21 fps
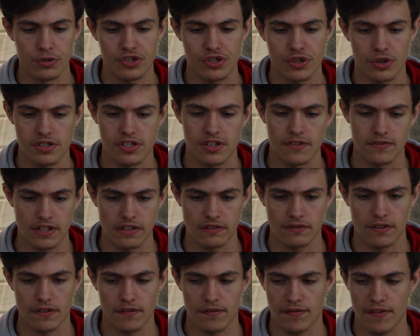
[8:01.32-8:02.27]
sorts of
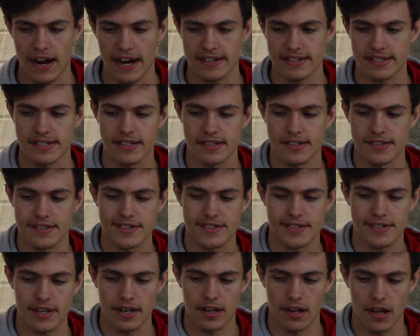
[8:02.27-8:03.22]
different
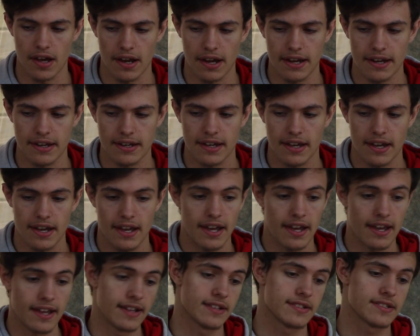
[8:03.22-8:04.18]
factors, like
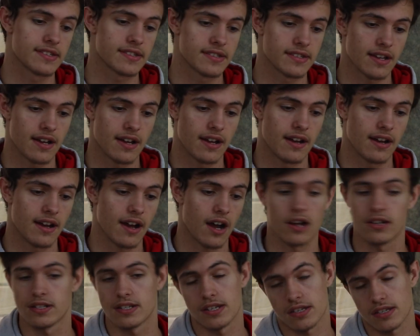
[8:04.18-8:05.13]
it's
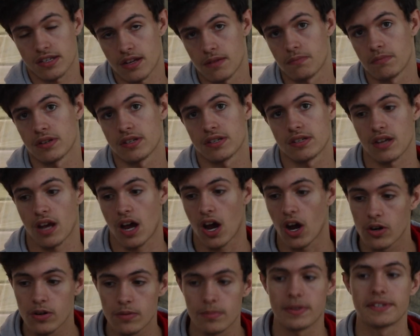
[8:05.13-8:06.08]
Artus Simba's
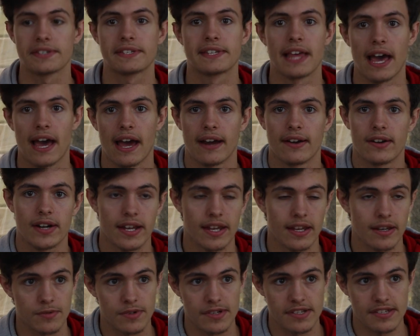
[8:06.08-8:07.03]
home is there, and
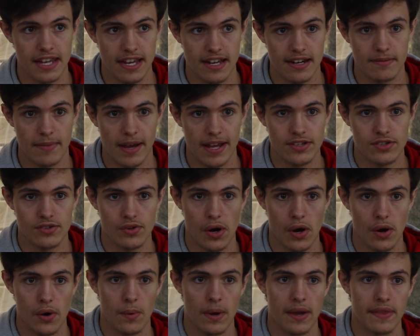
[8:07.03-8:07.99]
he was in
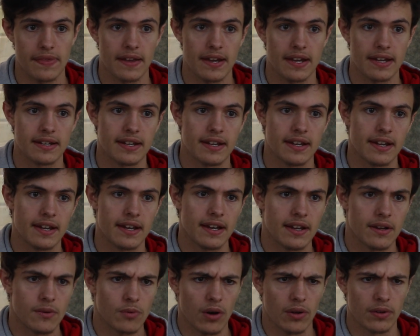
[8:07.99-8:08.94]
Mesro
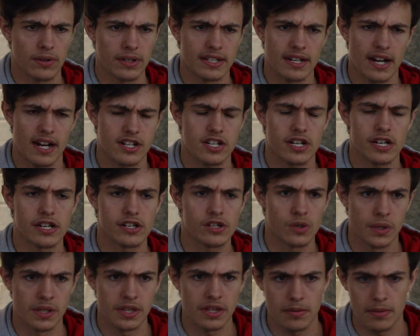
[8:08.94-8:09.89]
when he'd actually
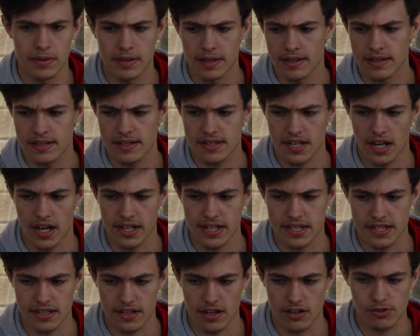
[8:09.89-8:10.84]
joined them and then
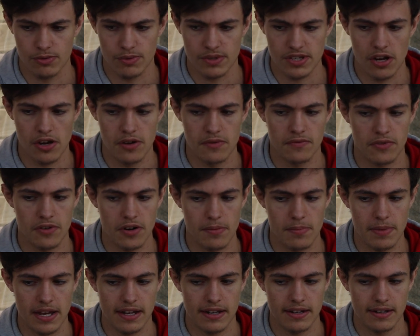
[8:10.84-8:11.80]
decided to go to his home for a
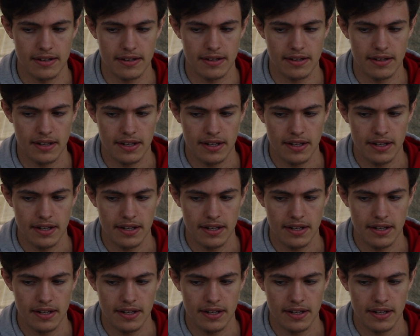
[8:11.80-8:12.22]
bit and